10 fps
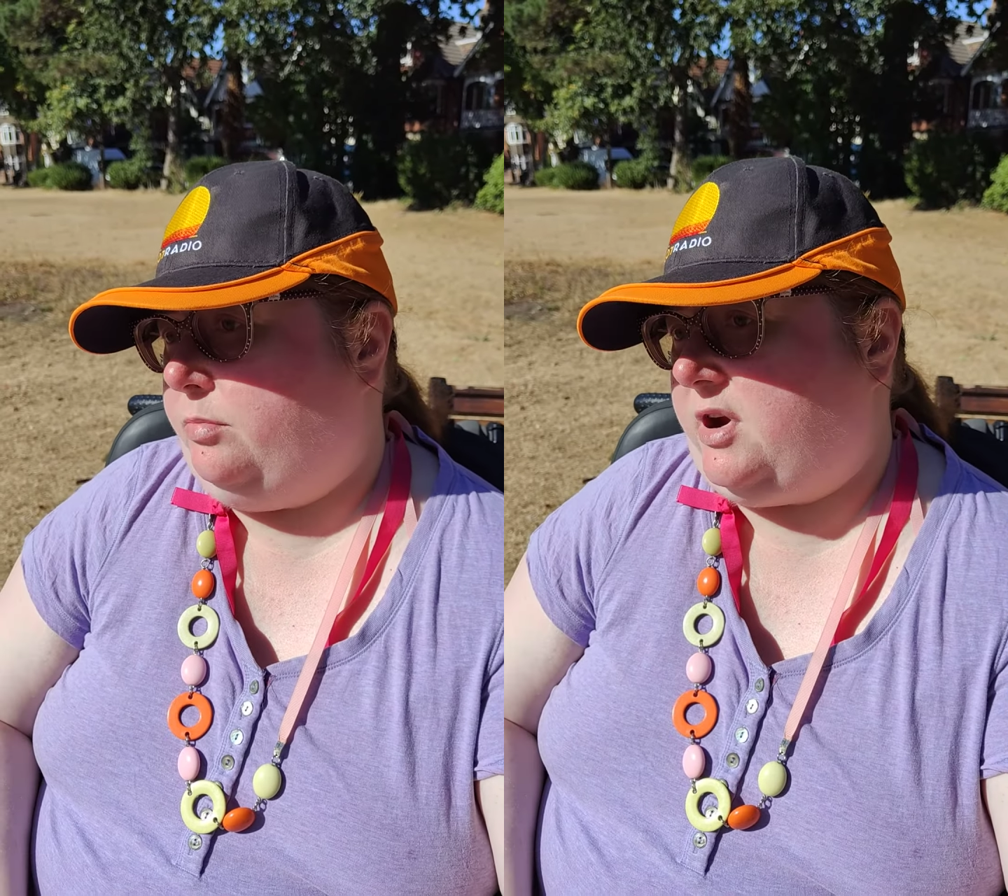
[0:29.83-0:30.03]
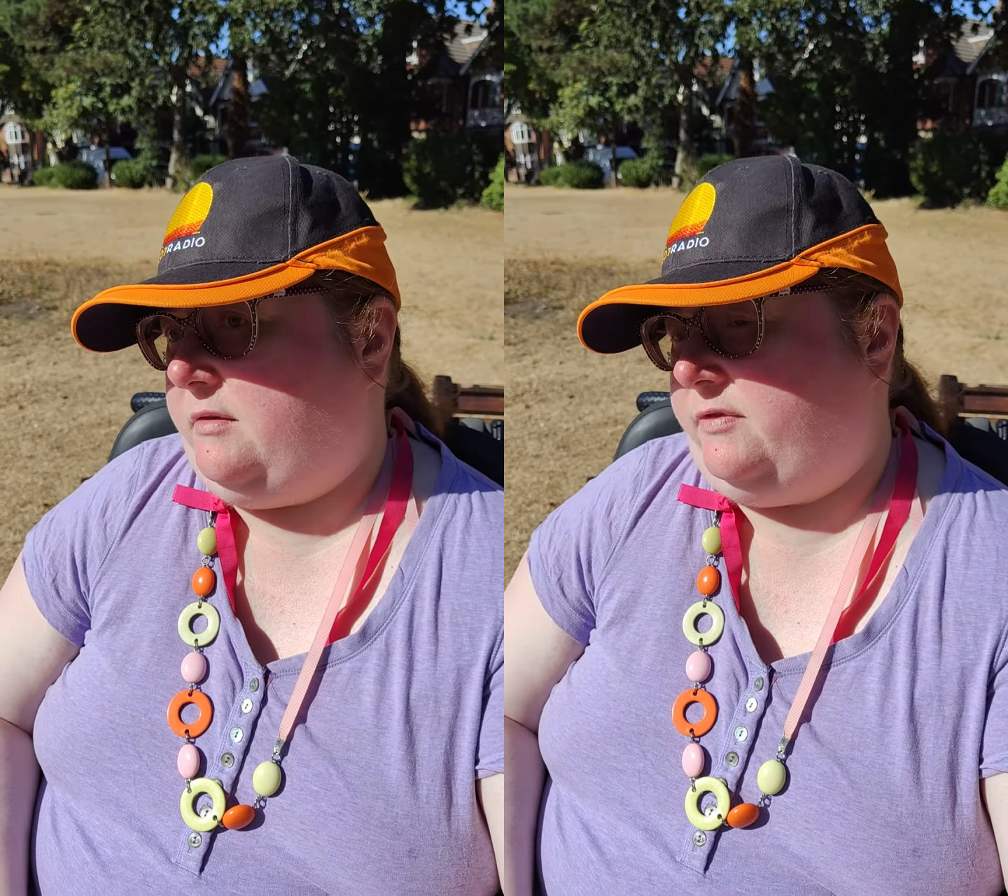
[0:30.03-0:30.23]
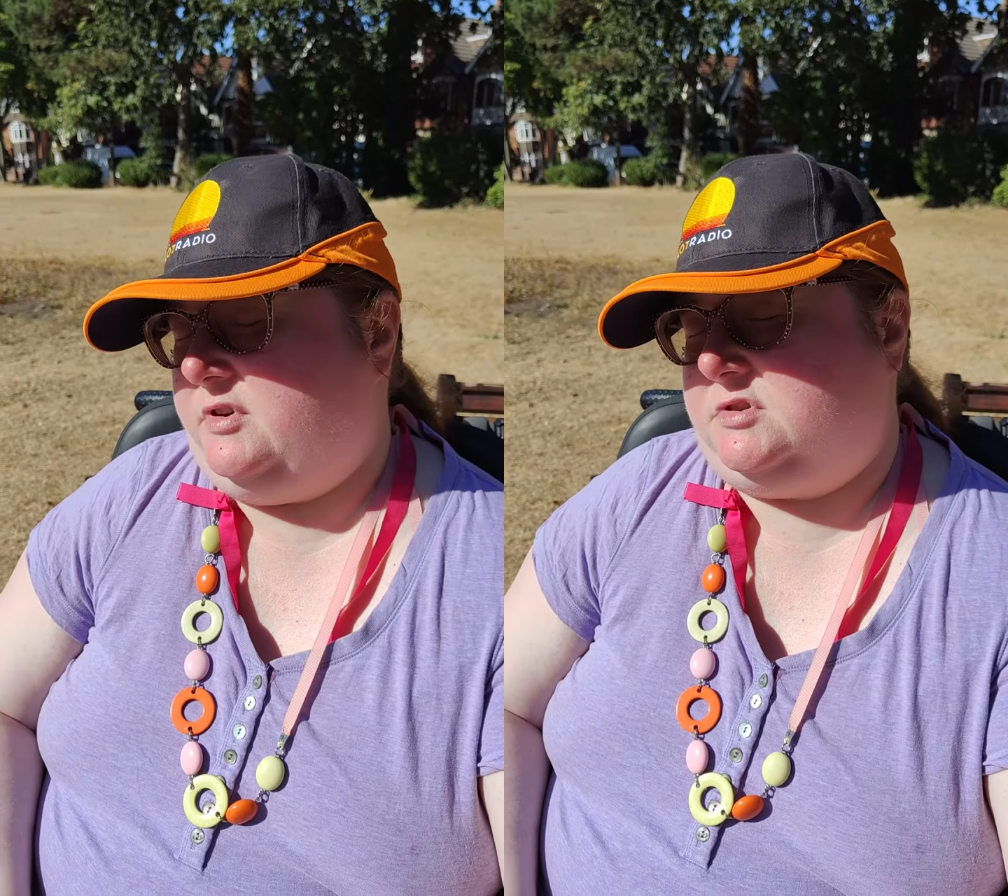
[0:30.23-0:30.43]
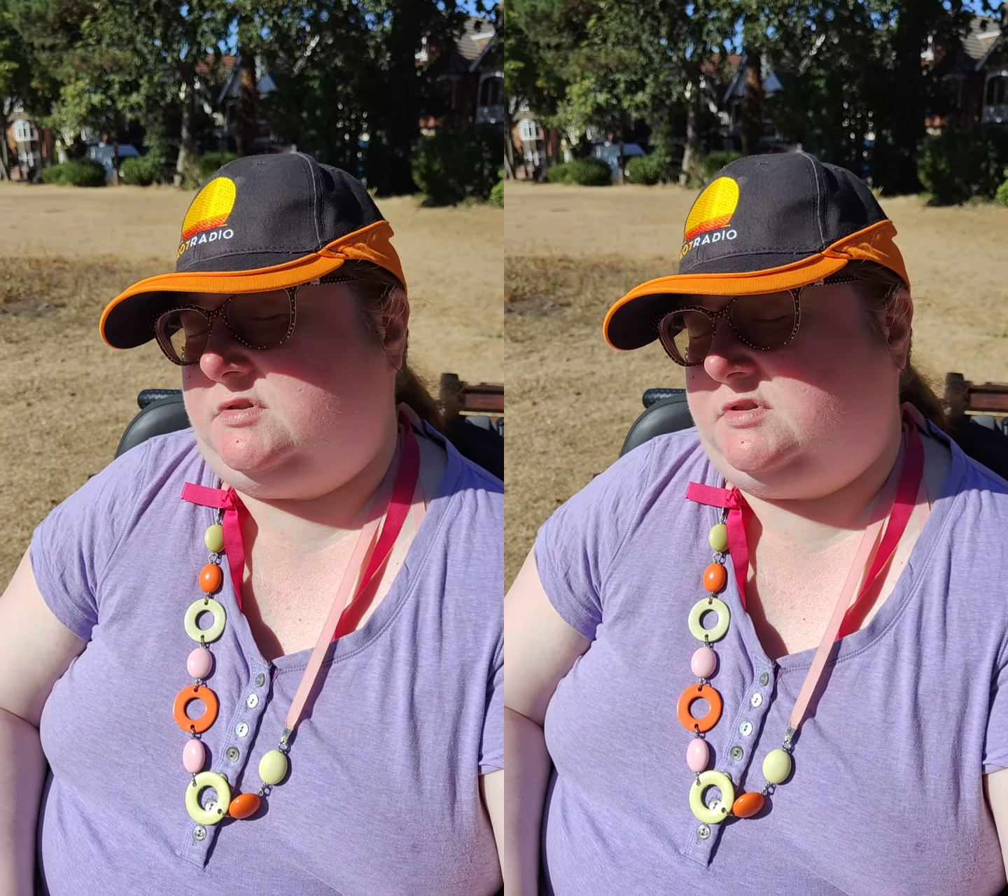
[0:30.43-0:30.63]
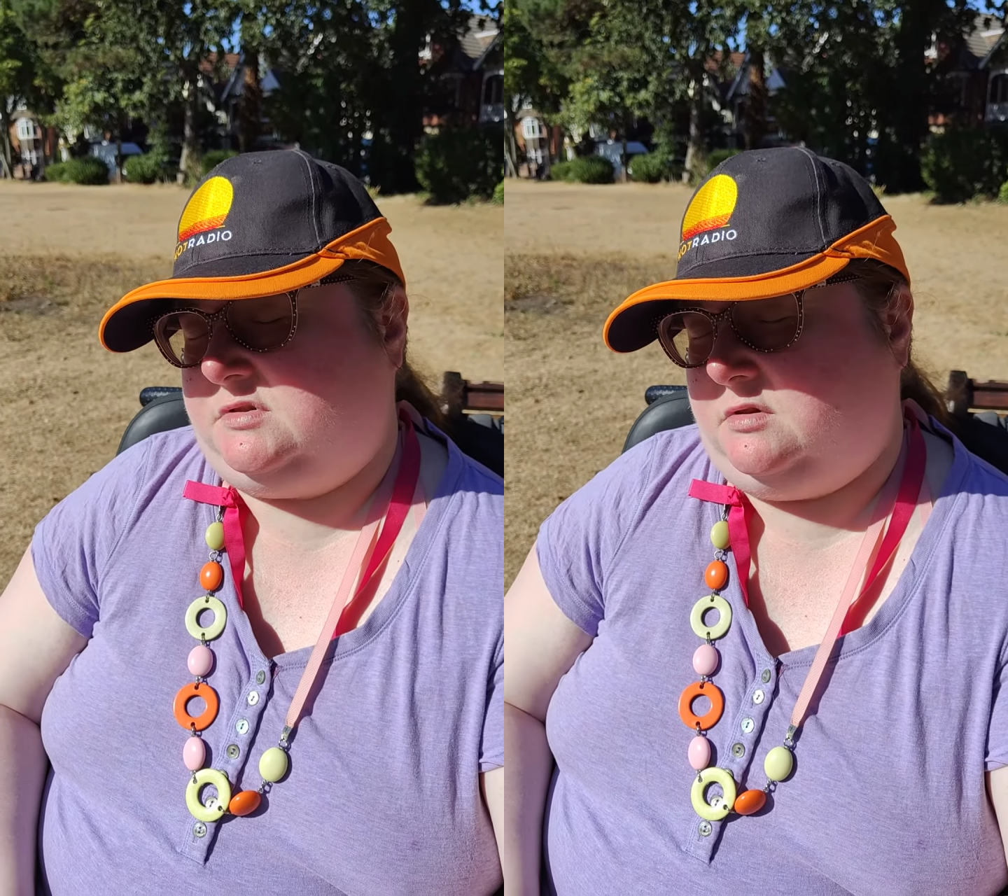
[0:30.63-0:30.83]

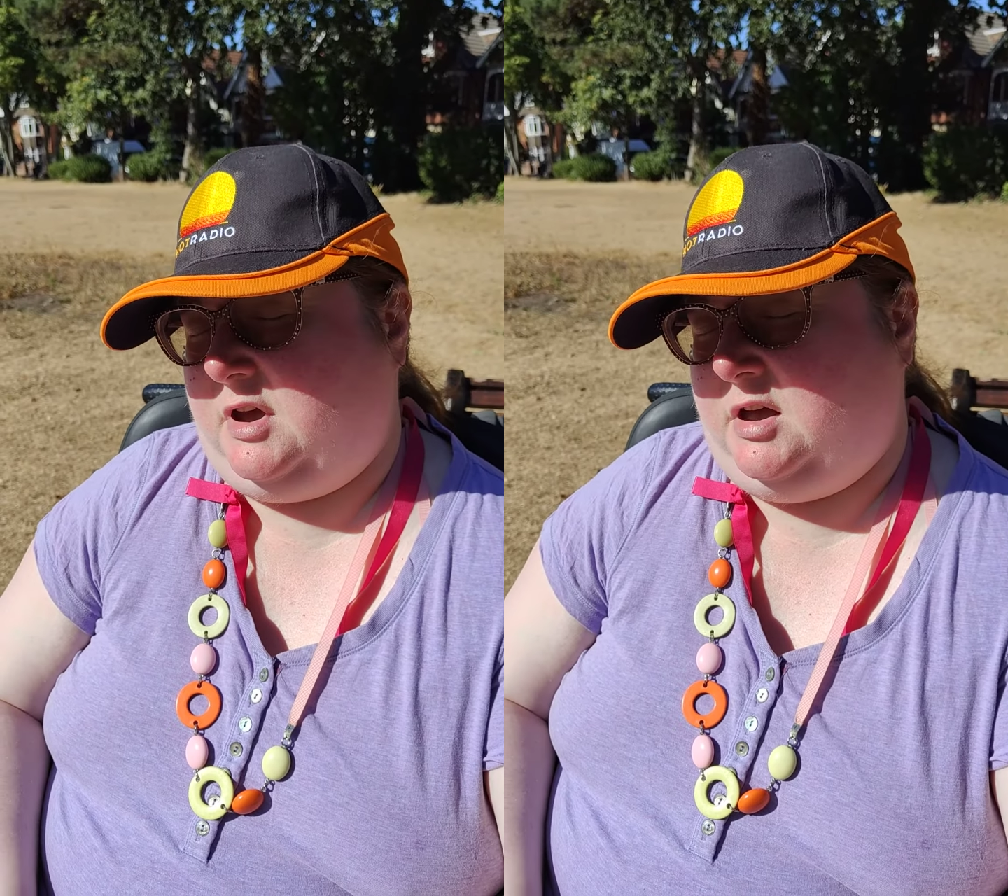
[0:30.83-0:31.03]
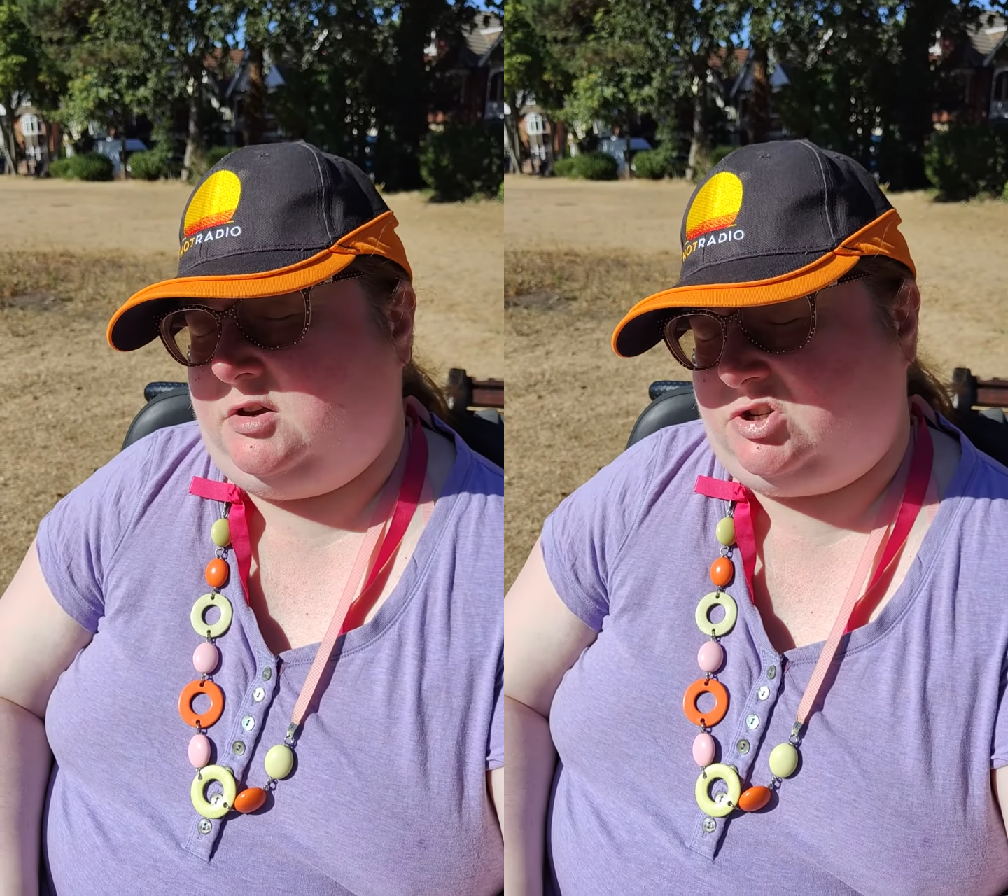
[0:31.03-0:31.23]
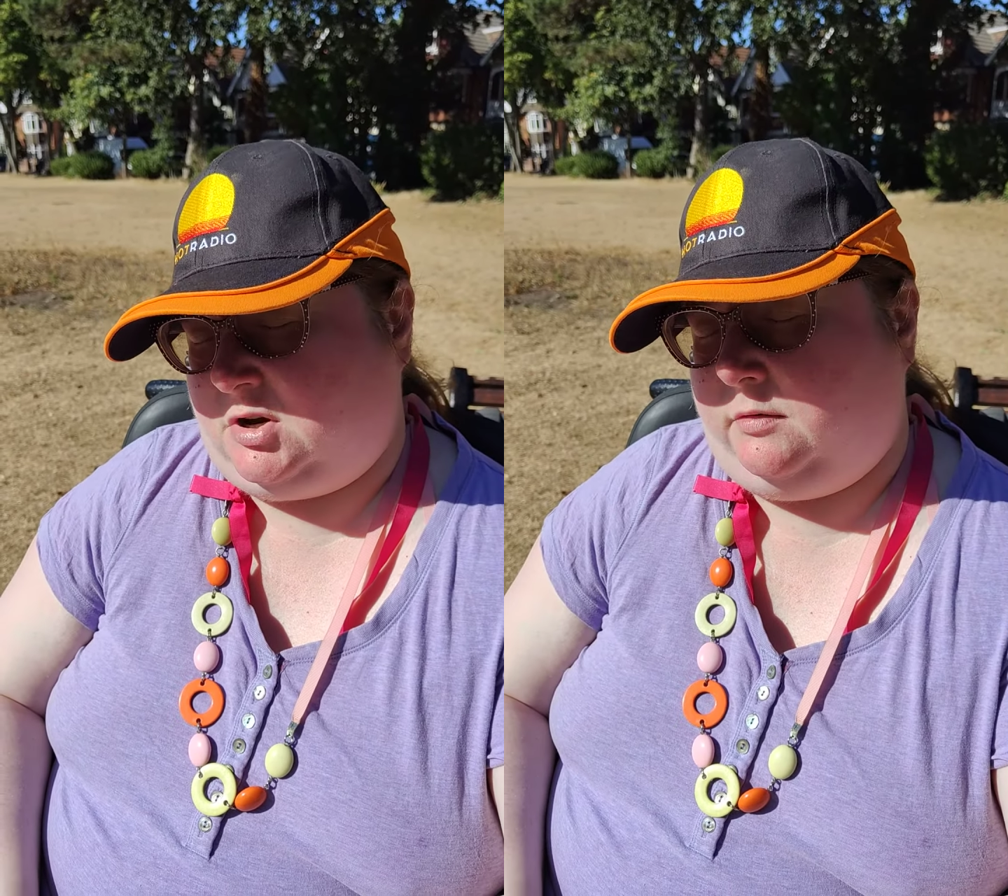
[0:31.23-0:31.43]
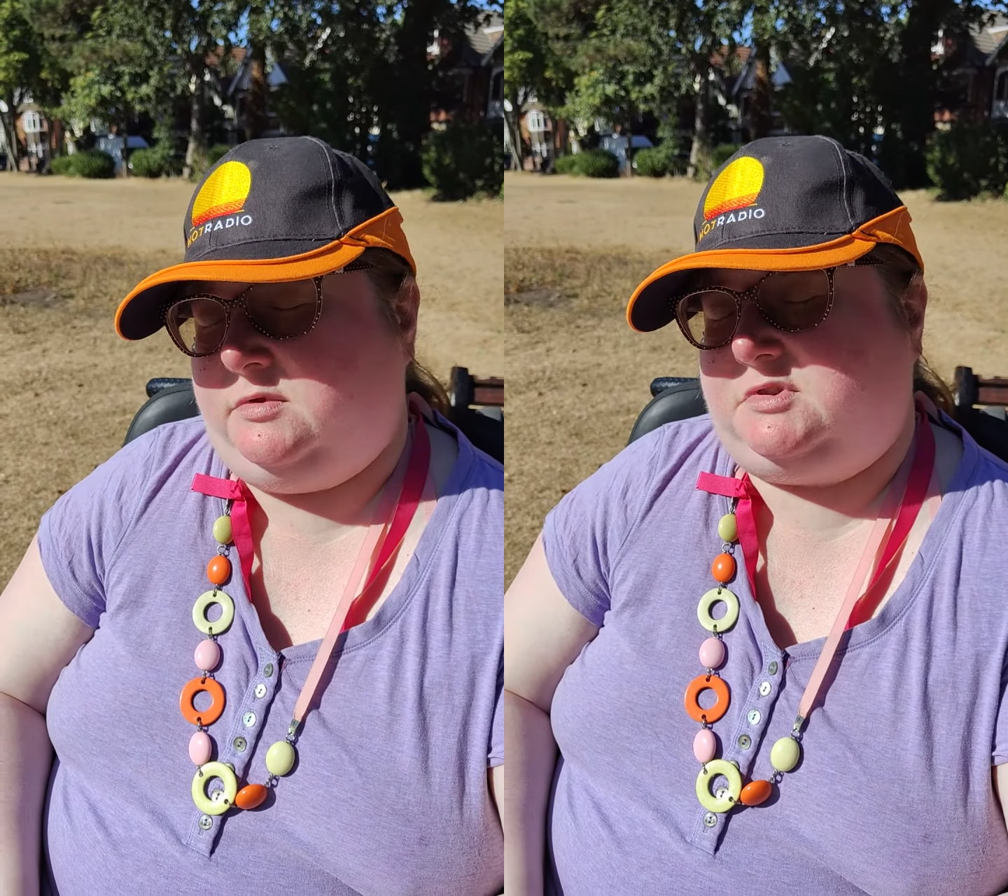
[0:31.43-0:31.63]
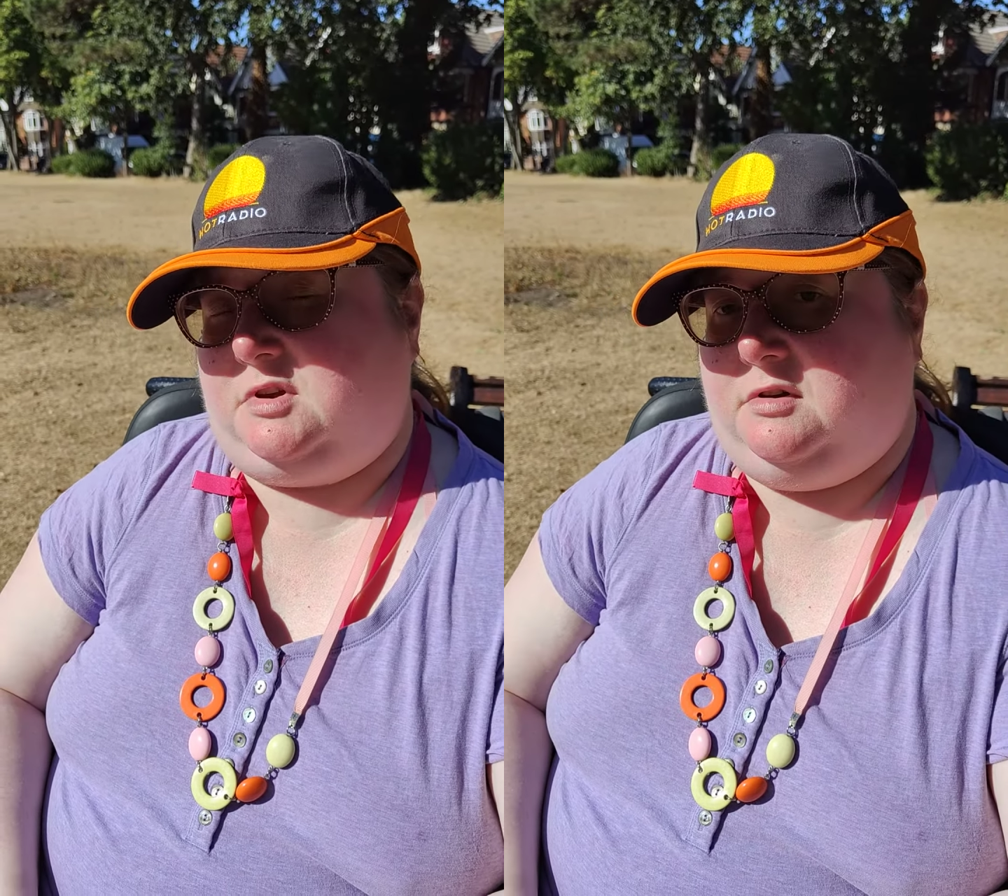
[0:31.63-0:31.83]
breakfast
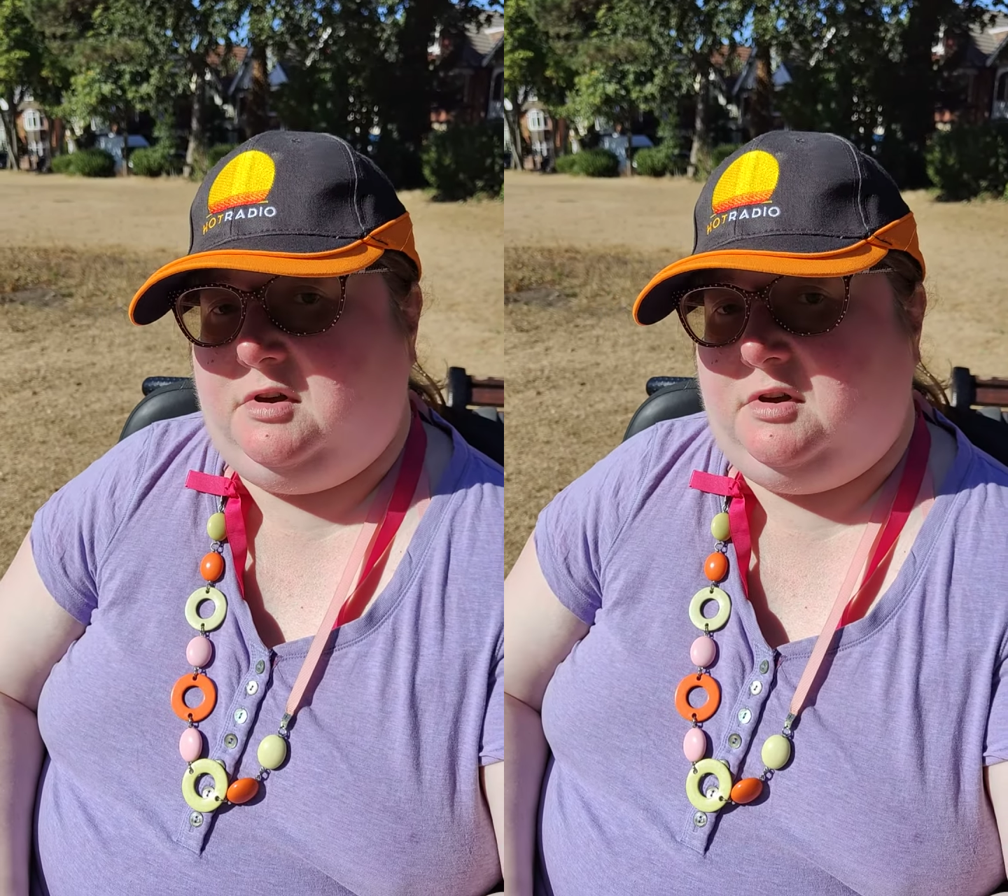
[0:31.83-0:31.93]
shows.